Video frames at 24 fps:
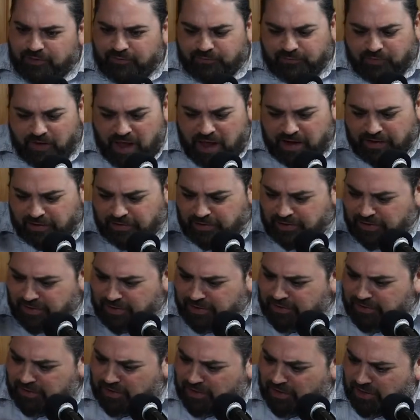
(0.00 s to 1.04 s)
And
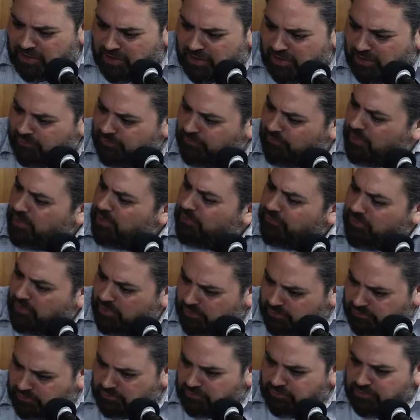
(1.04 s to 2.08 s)
finally, a friend of
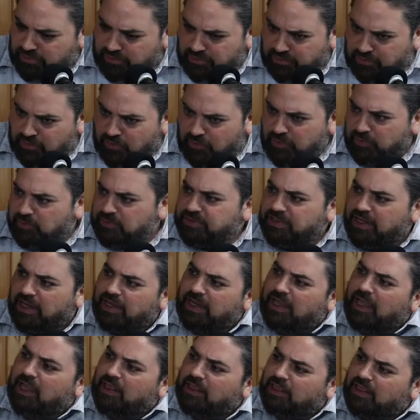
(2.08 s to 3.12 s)
ours who's an attorney was
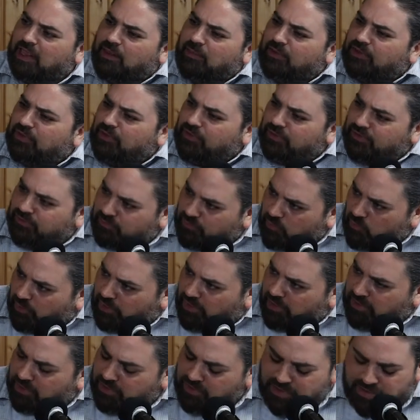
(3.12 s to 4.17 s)
like, let me do this
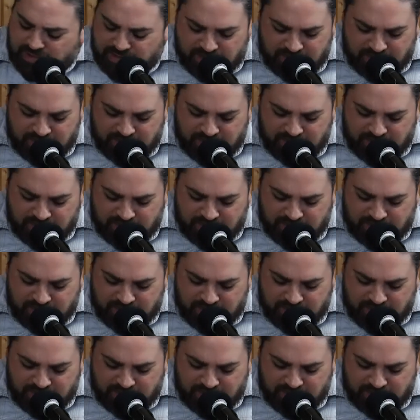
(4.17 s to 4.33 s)
for you.